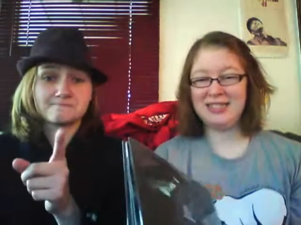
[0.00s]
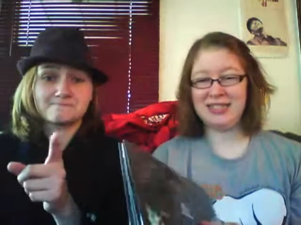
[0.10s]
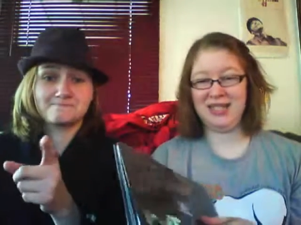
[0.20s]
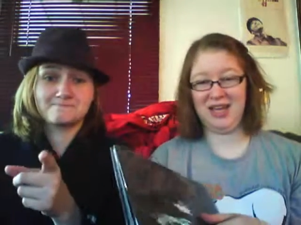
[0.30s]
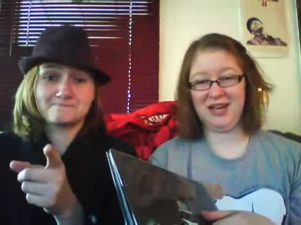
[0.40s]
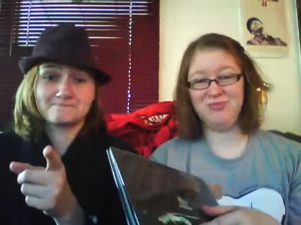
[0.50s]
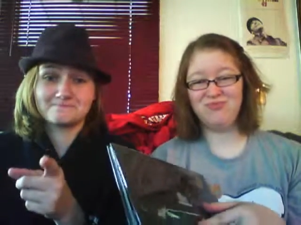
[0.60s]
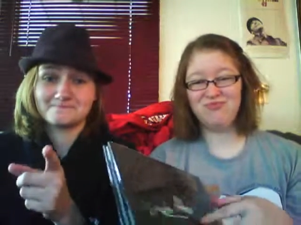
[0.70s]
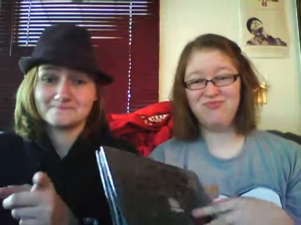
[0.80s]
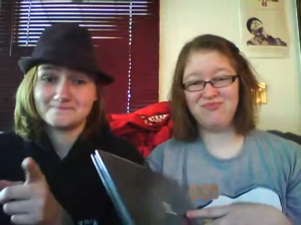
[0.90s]
Speaker 1: yeah.
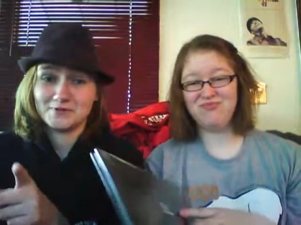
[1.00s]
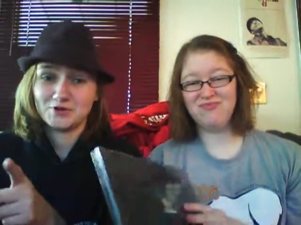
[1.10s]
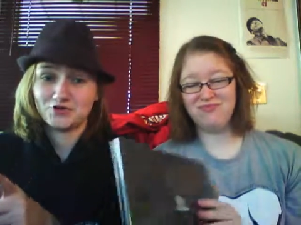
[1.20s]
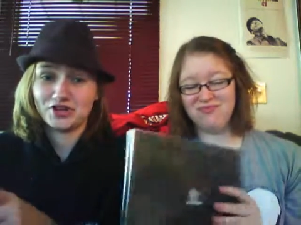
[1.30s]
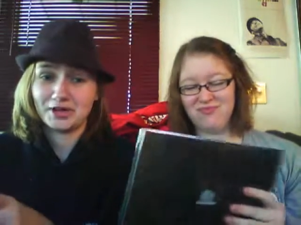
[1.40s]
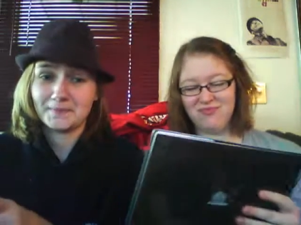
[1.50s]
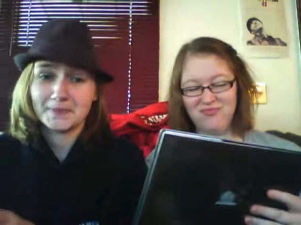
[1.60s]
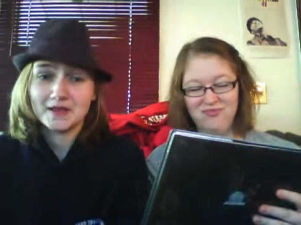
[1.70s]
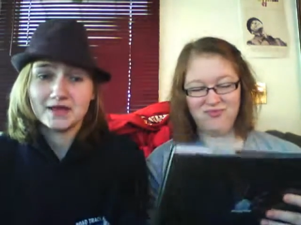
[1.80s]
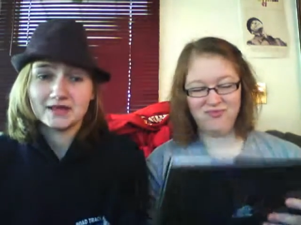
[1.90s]
They're tricky,
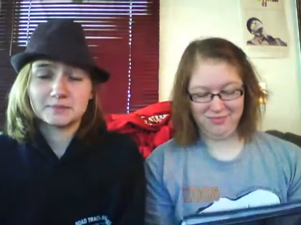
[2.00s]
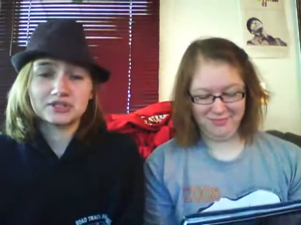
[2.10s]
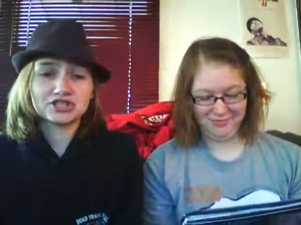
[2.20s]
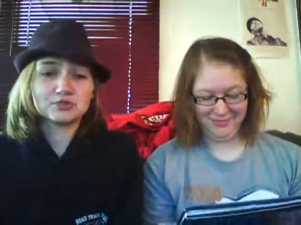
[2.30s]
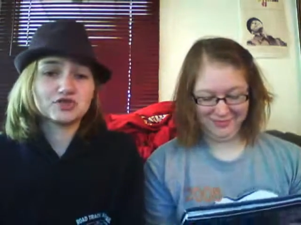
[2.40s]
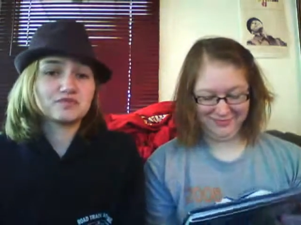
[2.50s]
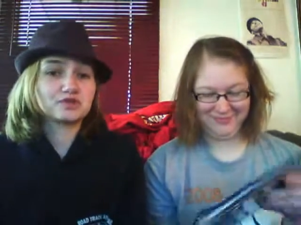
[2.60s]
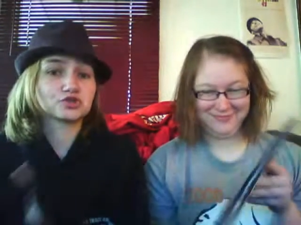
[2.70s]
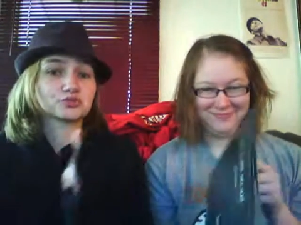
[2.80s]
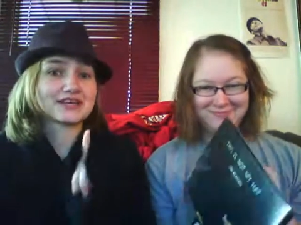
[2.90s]
especially when you've
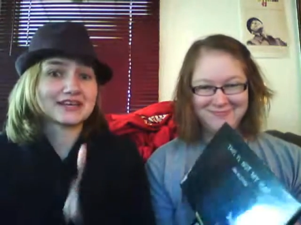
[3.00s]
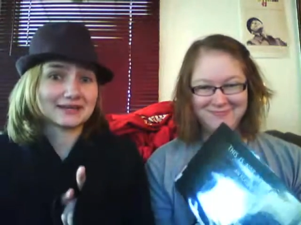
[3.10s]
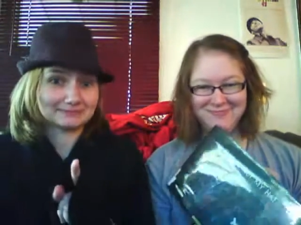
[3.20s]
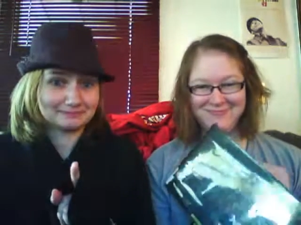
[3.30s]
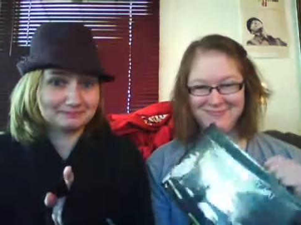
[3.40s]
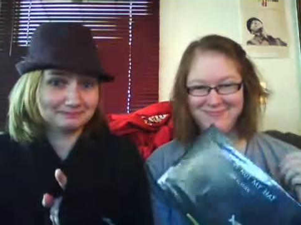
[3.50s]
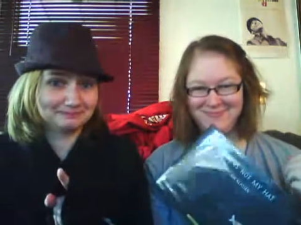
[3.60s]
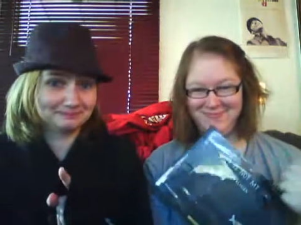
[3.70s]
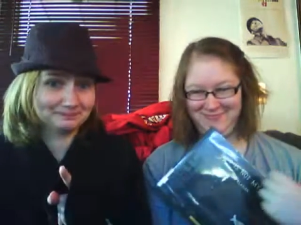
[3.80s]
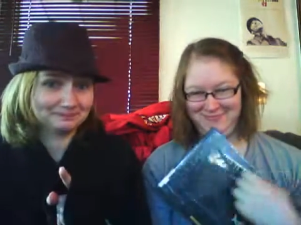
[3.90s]
been drinking.
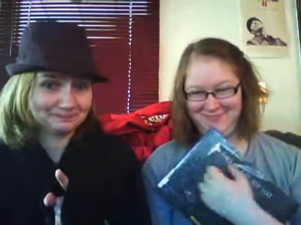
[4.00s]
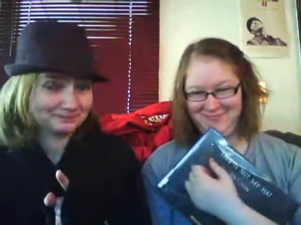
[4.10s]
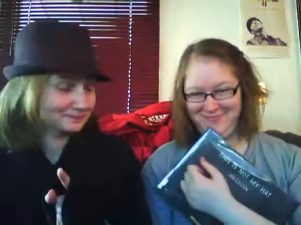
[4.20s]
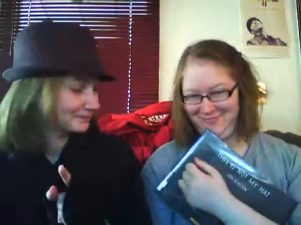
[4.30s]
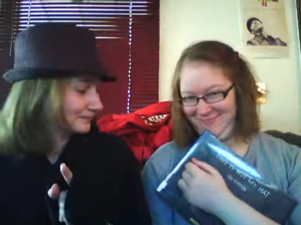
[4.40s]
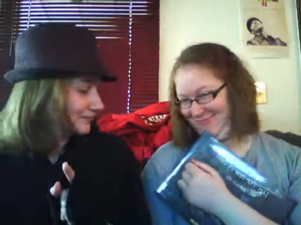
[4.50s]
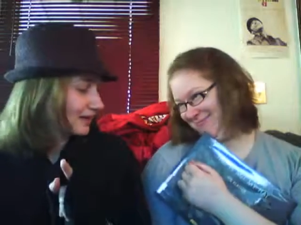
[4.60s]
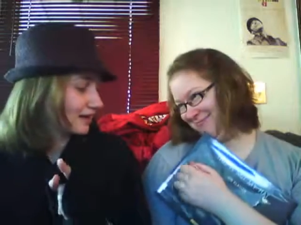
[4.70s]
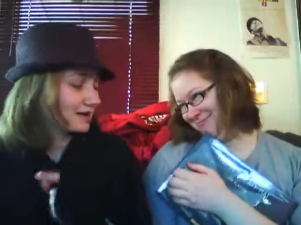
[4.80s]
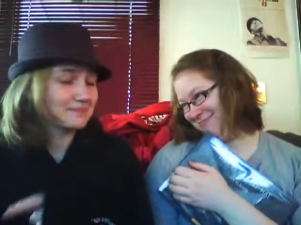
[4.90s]

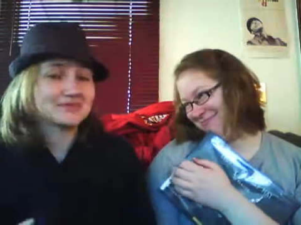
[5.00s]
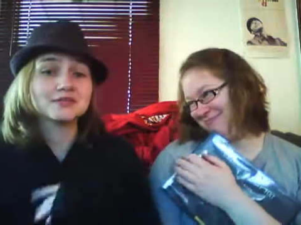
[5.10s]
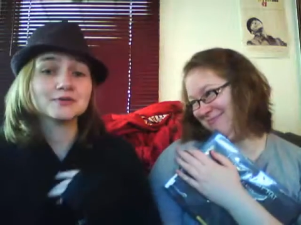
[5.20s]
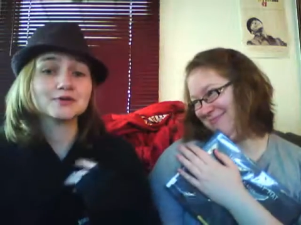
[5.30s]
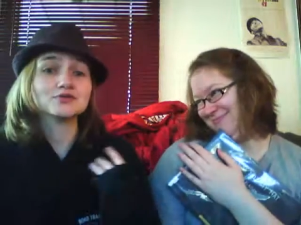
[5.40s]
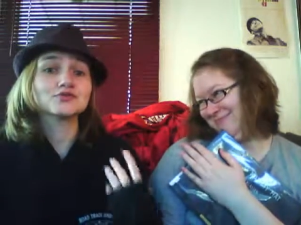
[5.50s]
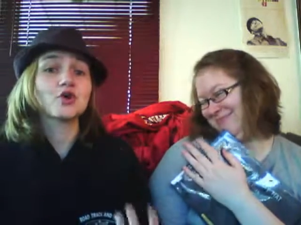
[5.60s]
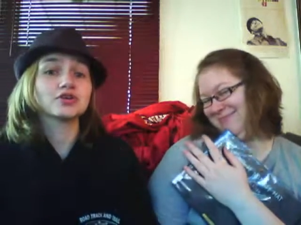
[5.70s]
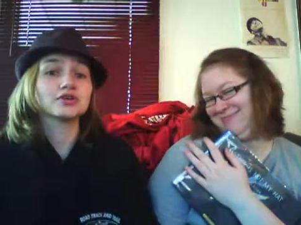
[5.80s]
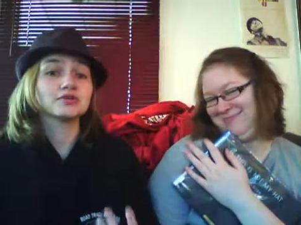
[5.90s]
Um, this book is
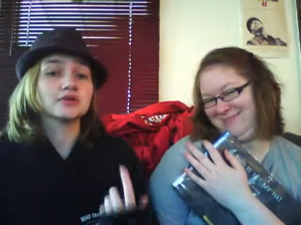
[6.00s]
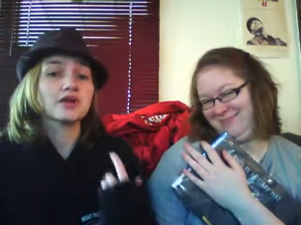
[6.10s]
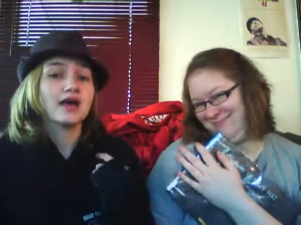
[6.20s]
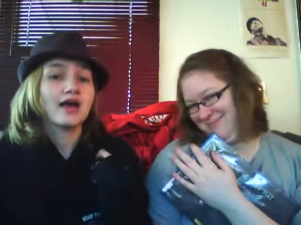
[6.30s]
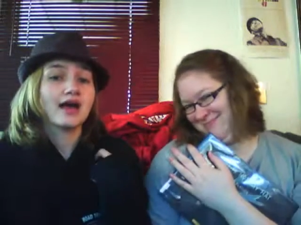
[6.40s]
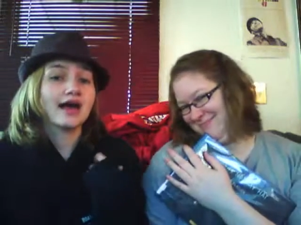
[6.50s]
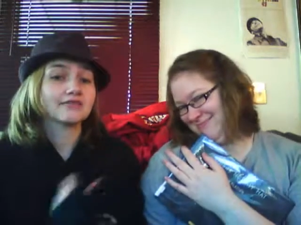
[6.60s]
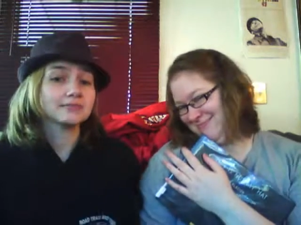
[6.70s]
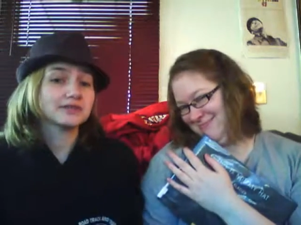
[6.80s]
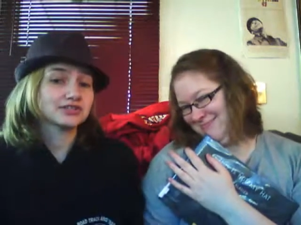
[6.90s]
so cute.
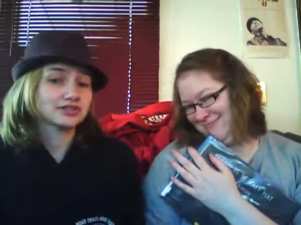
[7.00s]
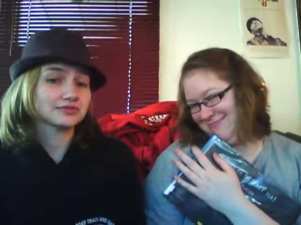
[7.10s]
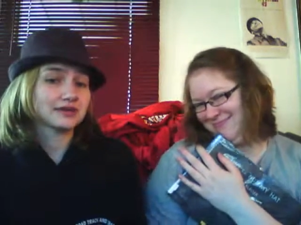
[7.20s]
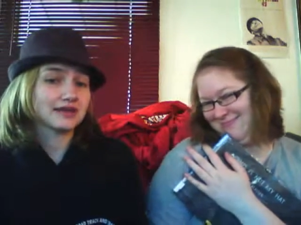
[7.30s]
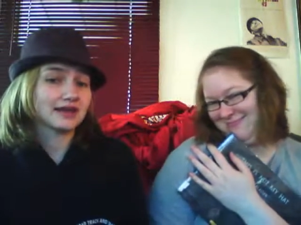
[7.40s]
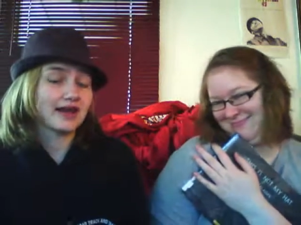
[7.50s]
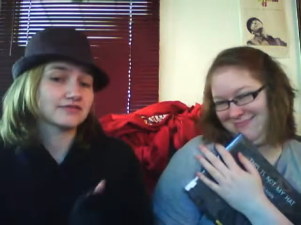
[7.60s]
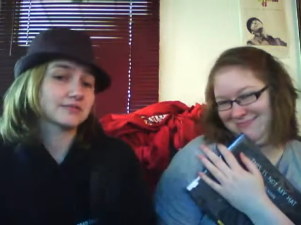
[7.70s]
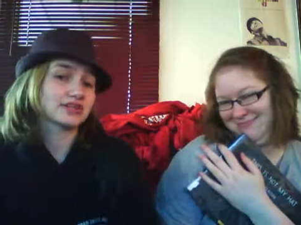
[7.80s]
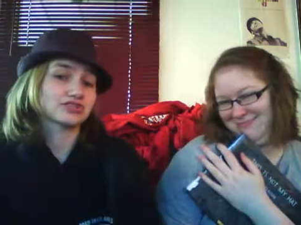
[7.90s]
Everybody should read it.
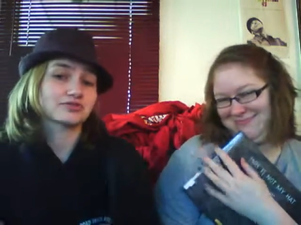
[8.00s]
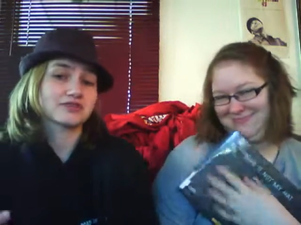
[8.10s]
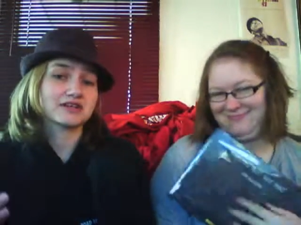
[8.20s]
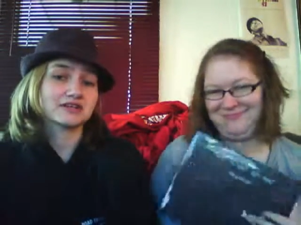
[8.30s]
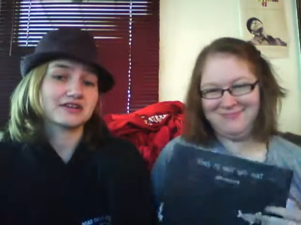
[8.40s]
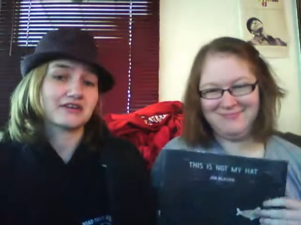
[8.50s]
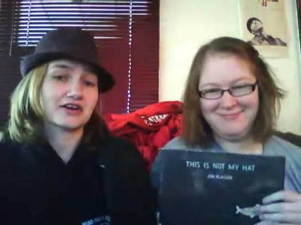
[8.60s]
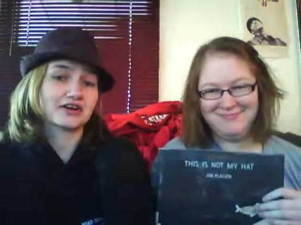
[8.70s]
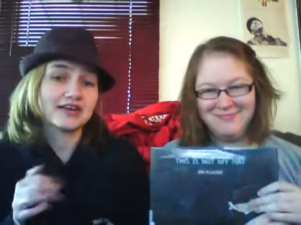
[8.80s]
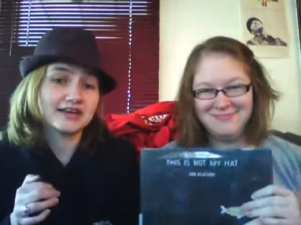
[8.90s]
Everybody should read it to
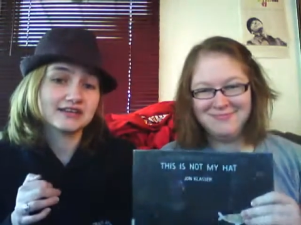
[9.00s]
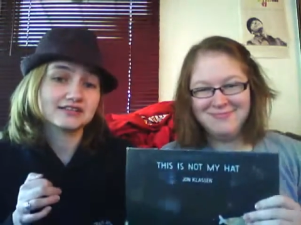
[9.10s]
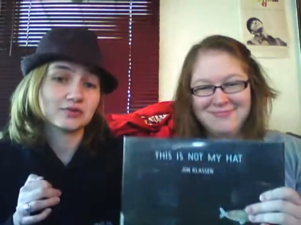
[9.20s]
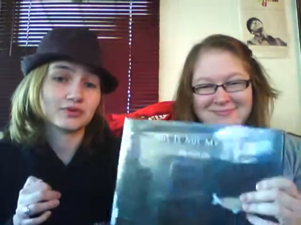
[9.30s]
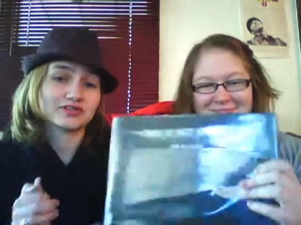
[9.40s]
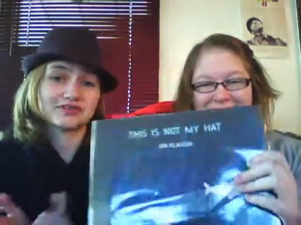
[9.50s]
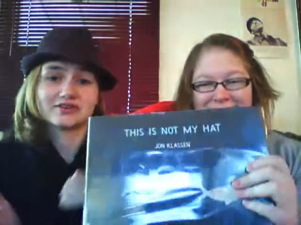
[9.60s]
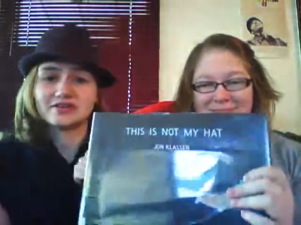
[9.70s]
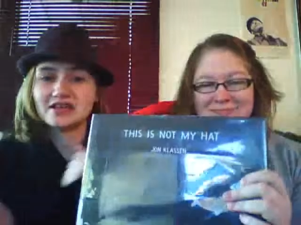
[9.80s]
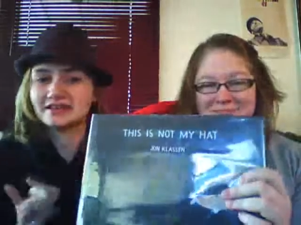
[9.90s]
their kids or to
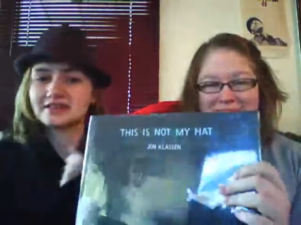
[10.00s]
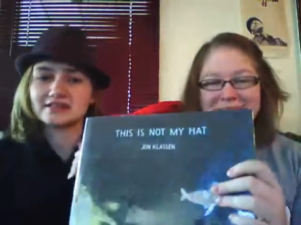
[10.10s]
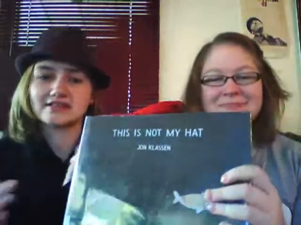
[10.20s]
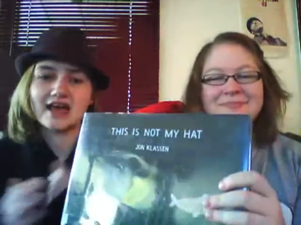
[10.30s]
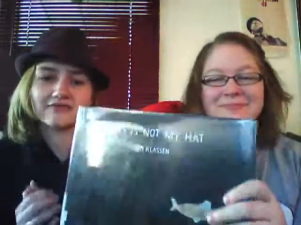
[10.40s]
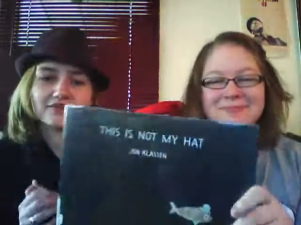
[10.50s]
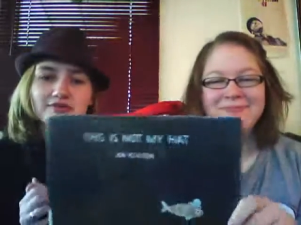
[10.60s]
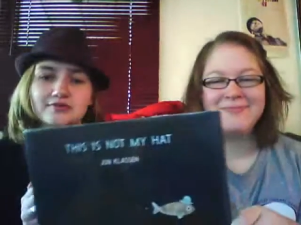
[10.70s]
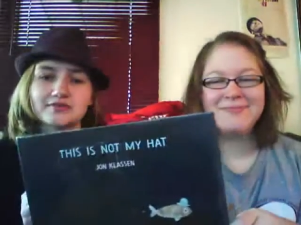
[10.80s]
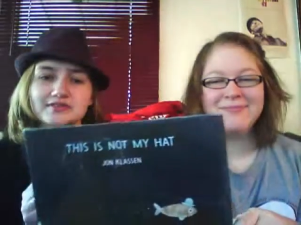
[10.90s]
their nieces and
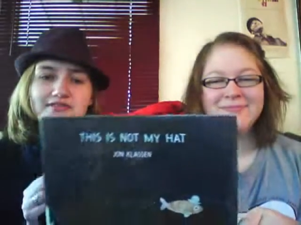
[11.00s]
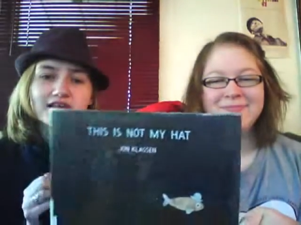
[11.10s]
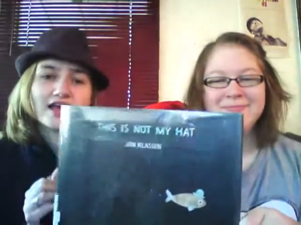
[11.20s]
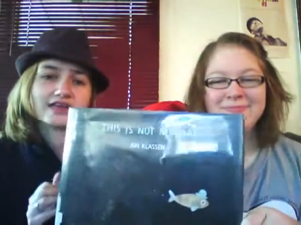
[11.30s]
nephews